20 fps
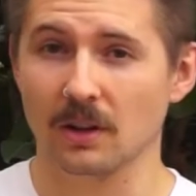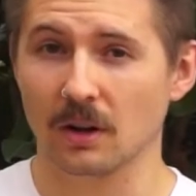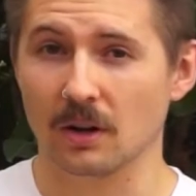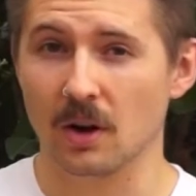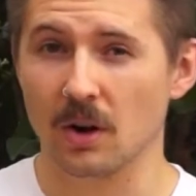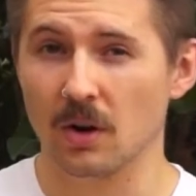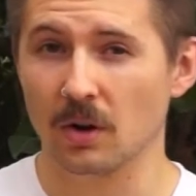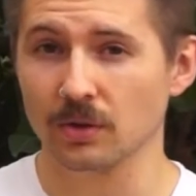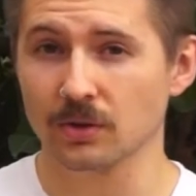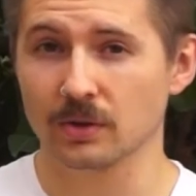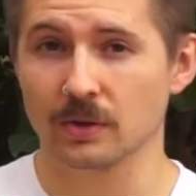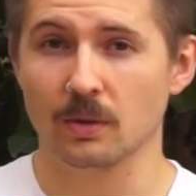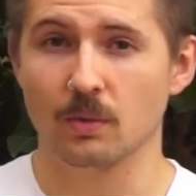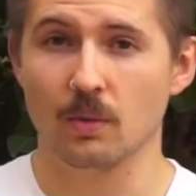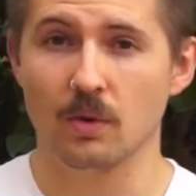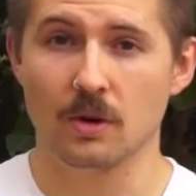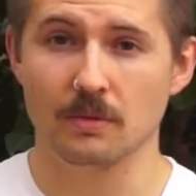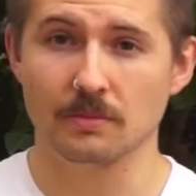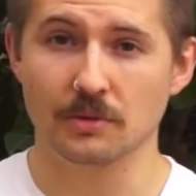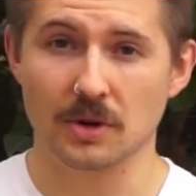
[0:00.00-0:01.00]
a cold or a
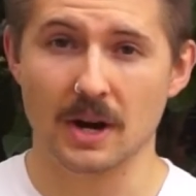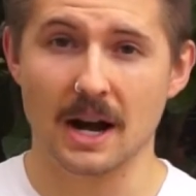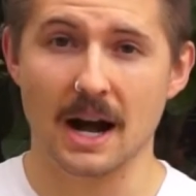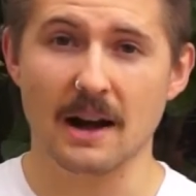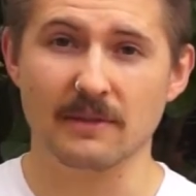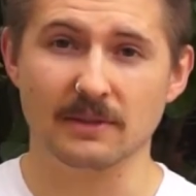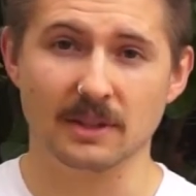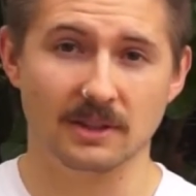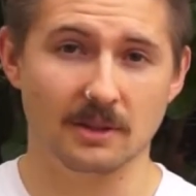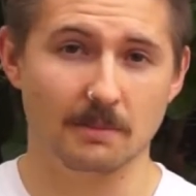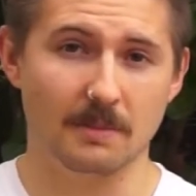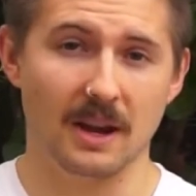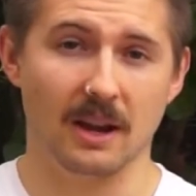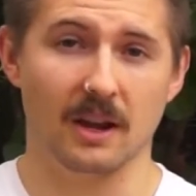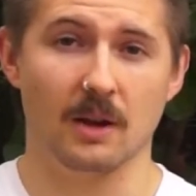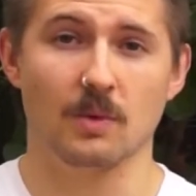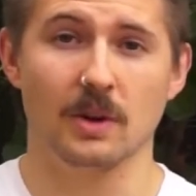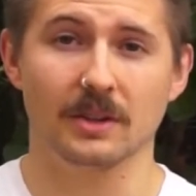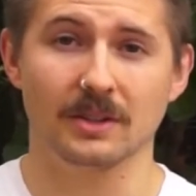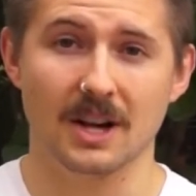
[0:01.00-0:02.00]
warm draft, depending
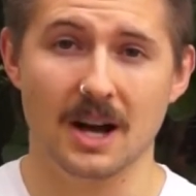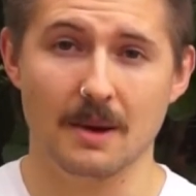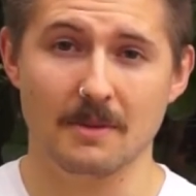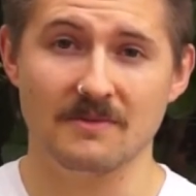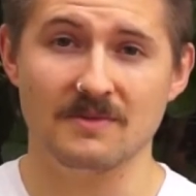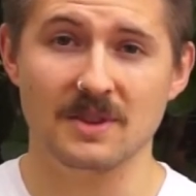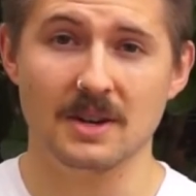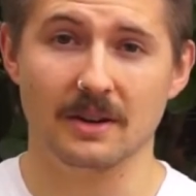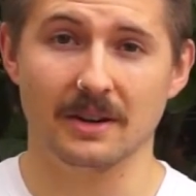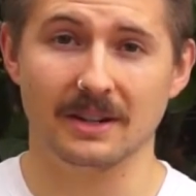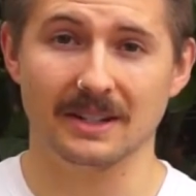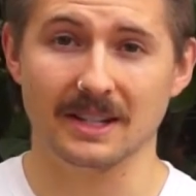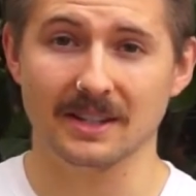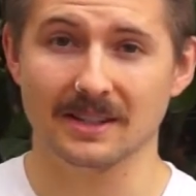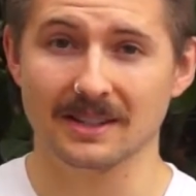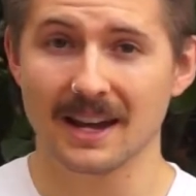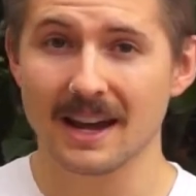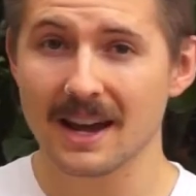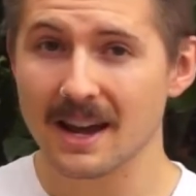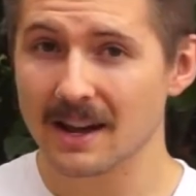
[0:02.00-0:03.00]
on what time of year it is,